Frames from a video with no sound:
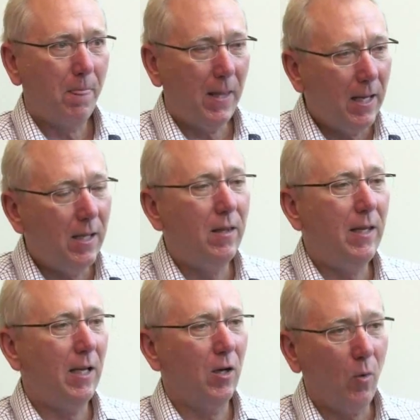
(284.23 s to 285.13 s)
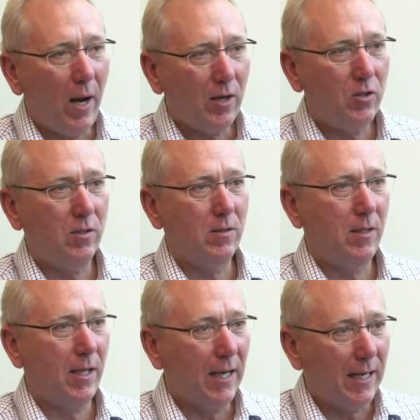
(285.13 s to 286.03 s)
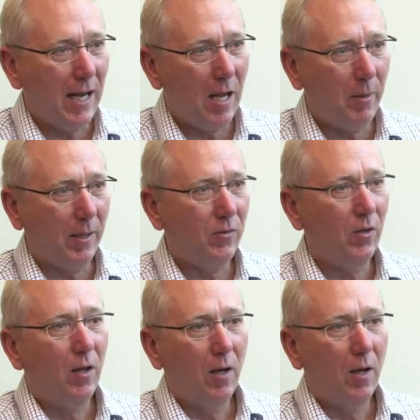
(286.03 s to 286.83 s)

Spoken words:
in the interactions and the dynamics